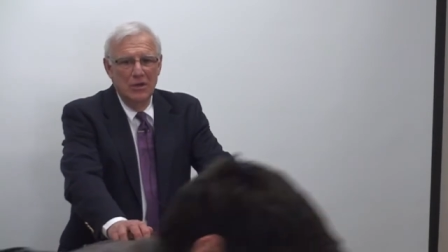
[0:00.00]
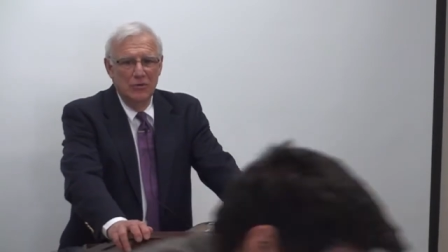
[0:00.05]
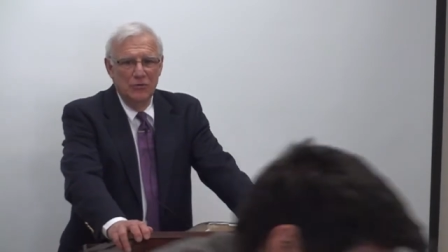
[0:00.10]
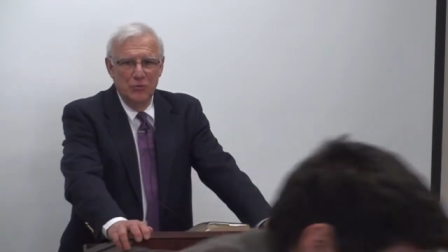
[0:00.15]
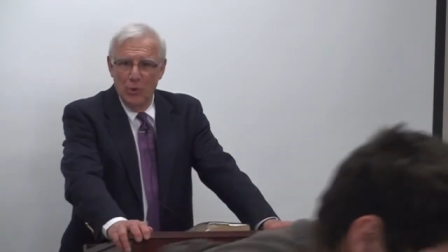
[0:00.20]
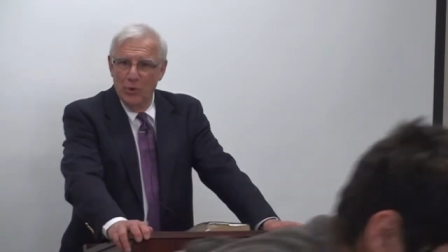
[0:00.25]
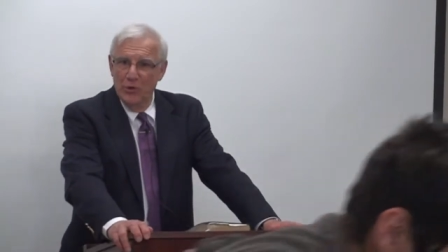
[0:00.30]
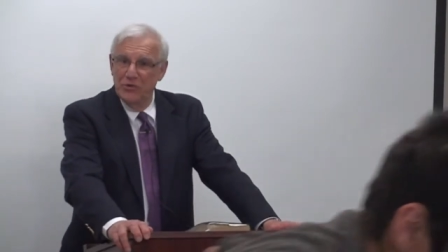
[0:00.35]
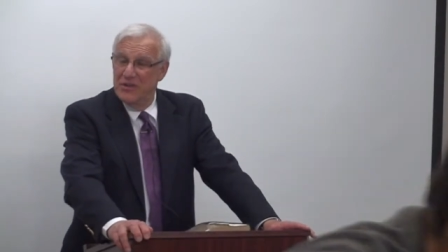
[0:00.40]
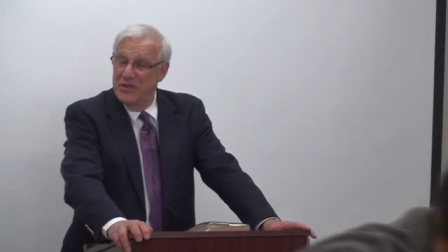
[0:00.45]

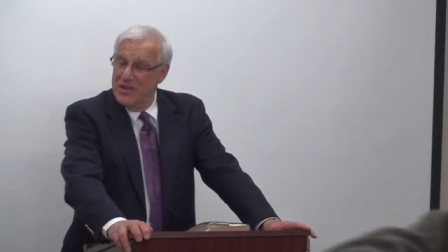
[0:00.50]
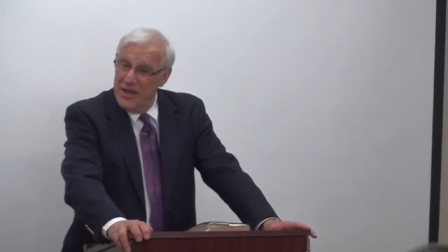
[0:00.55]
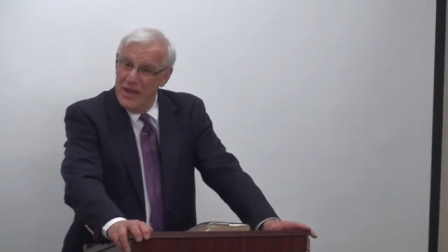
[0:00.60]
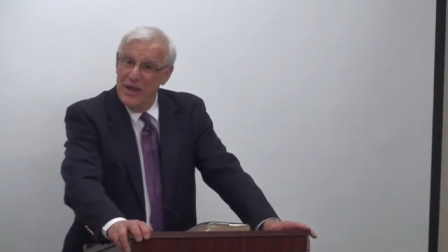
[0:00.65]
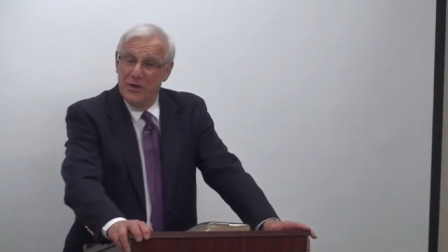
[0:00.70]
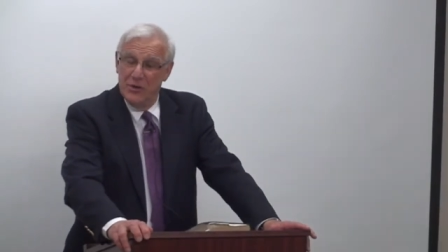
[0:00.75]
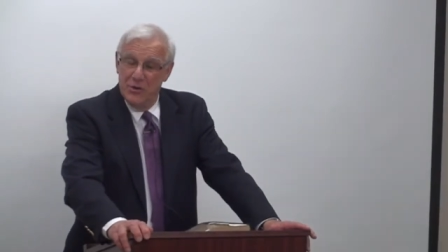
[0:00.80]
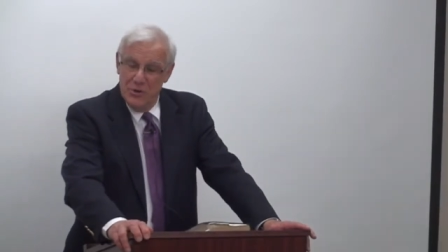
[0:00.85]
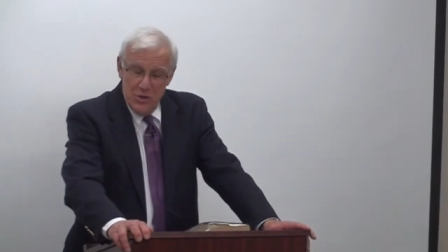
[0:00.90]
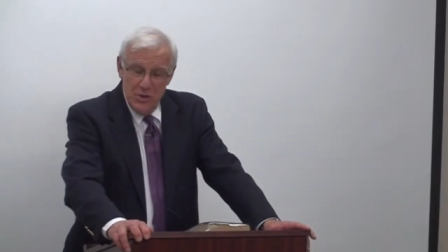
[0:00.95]

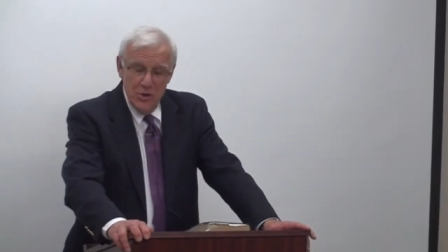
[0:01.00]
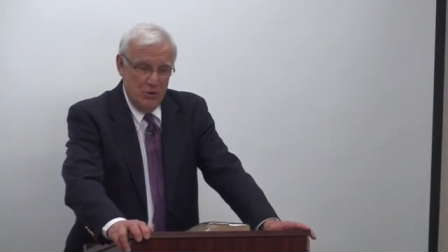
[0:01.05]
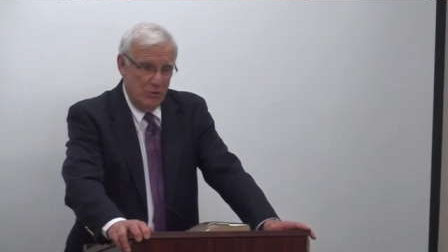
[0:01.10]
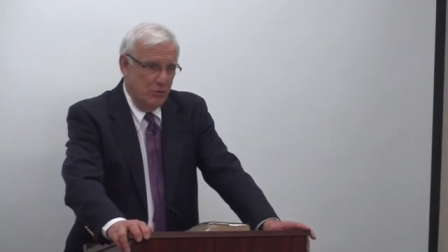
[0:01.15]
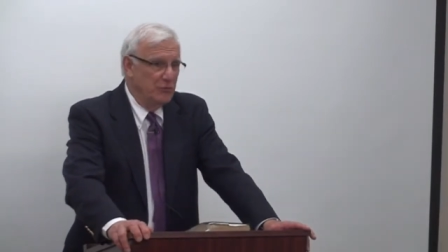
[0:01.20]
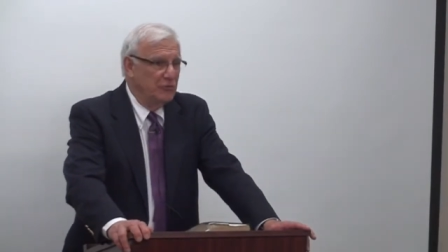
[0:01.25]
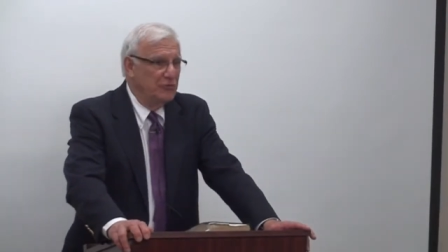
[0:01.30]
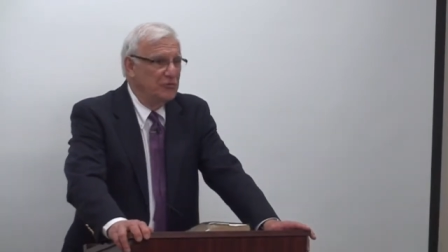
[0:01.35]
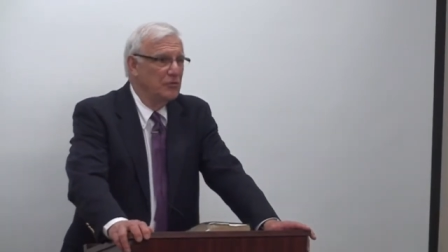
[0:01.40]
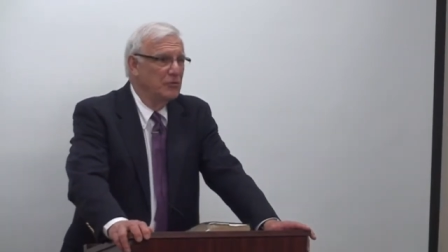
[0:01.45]
28
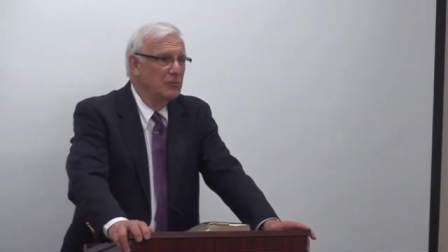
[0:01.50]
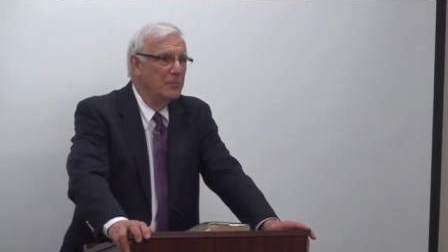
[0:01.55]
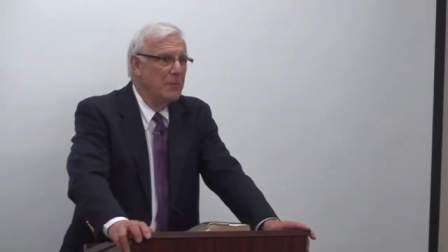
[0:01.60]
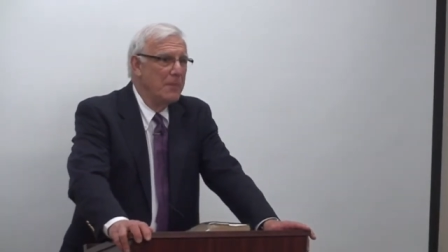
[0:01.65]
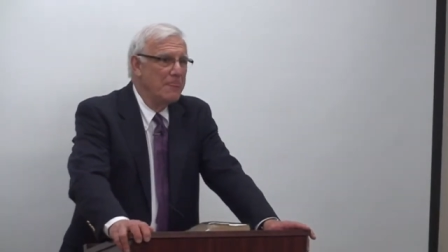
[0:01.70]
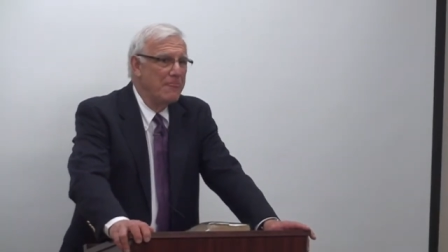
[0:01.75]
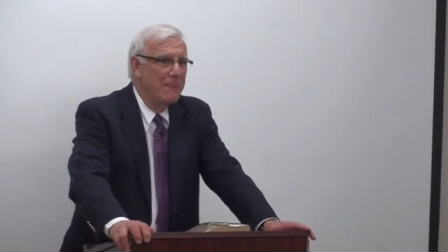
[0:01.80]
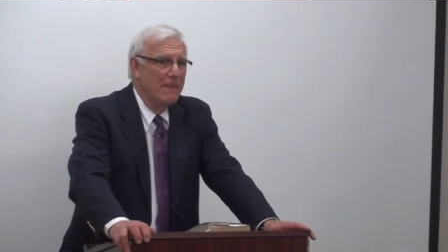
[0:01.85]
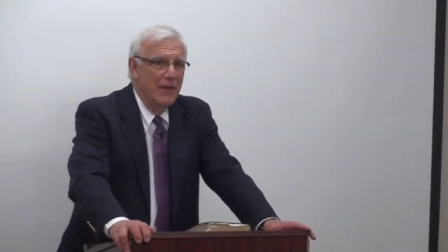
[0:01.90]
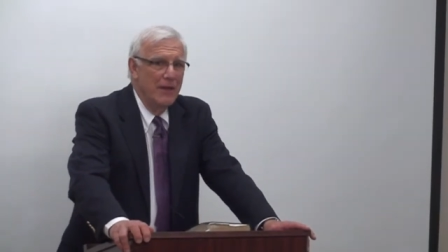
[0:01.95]
years,
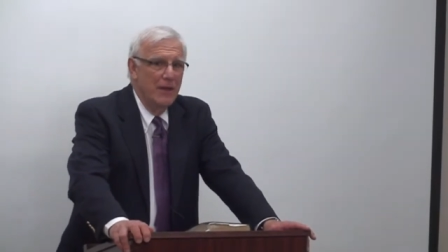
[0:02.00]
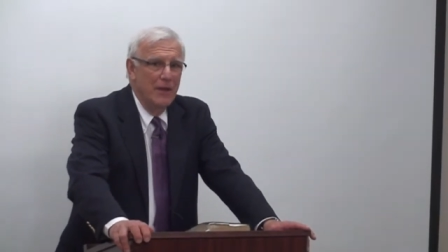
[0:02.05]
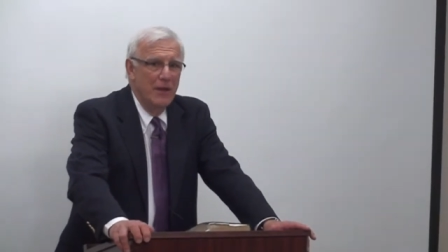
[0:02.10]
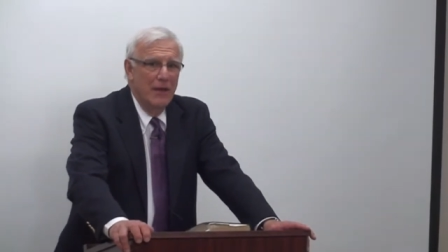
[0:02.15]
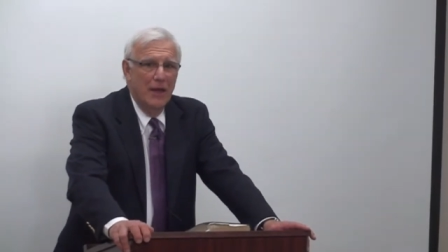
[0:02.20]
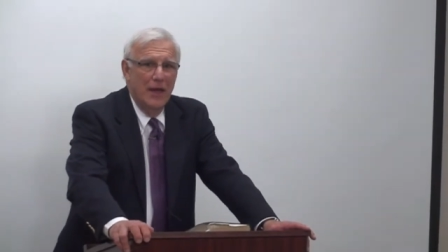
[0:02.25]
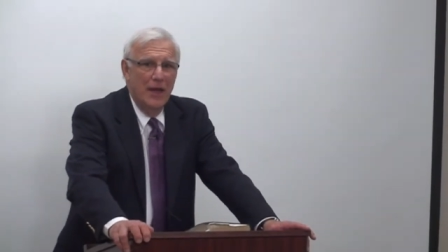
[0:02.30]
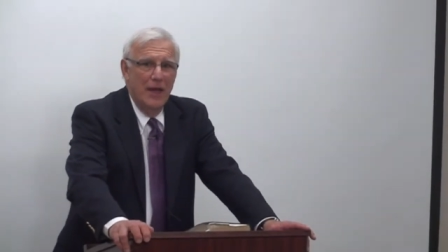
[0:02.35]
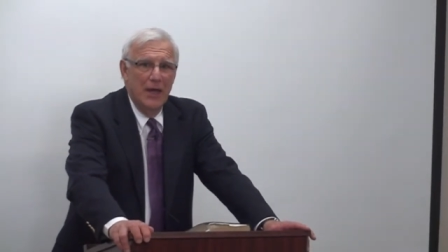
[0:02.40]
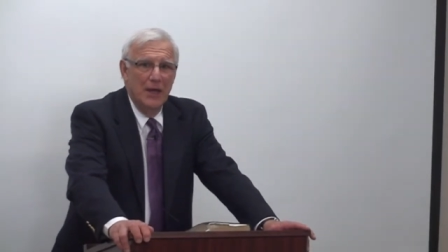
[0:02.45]

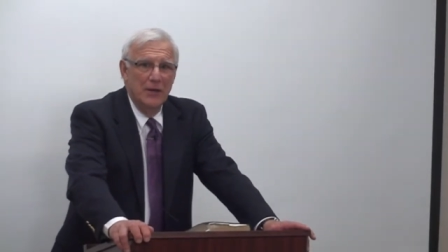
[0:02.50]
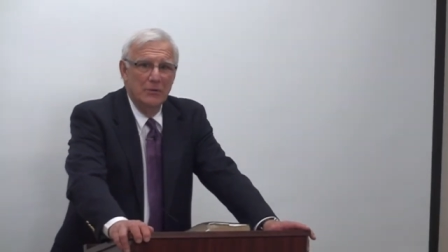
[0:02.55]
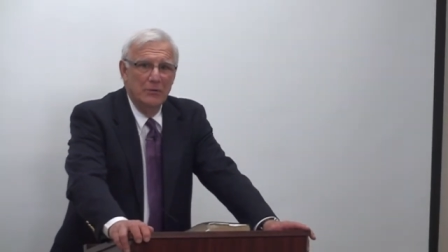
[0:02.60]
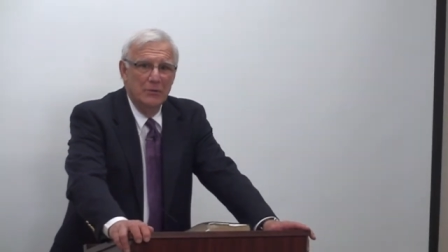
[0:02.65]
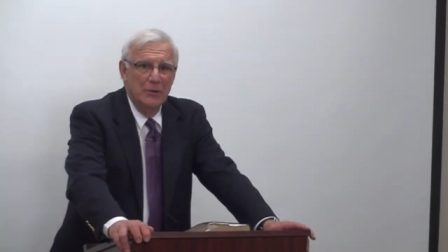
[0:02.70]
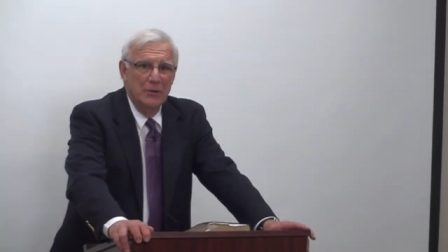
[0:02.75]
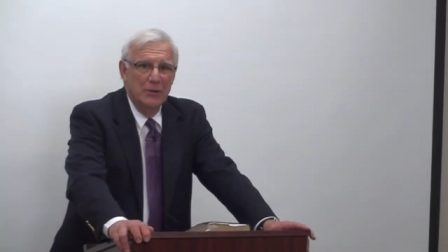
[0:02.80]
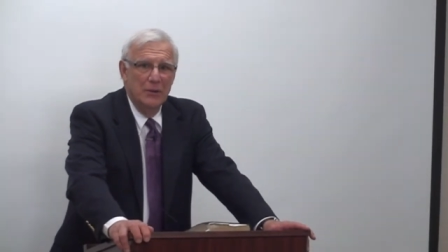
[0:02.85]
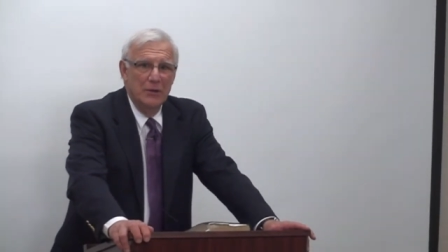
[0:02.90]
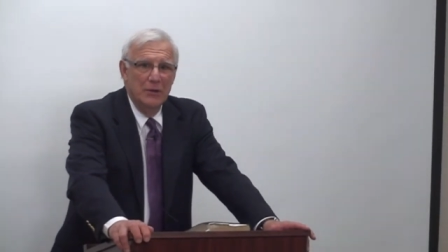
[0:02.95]
and